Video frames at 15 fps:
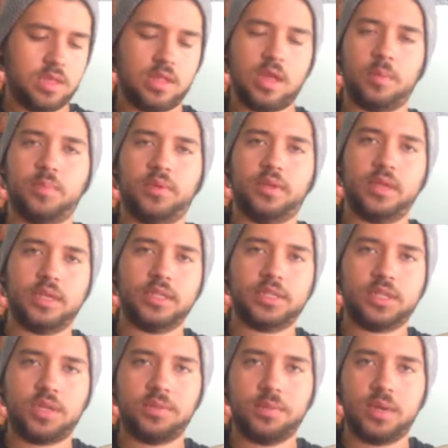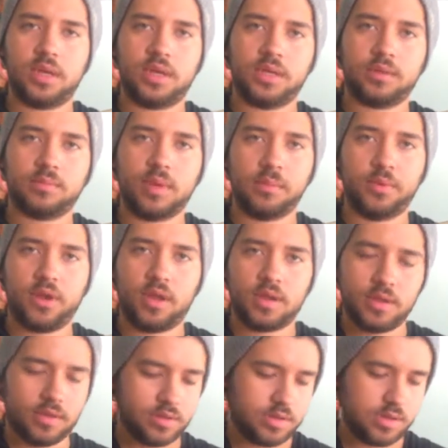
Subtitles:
I put lettuce on my bread.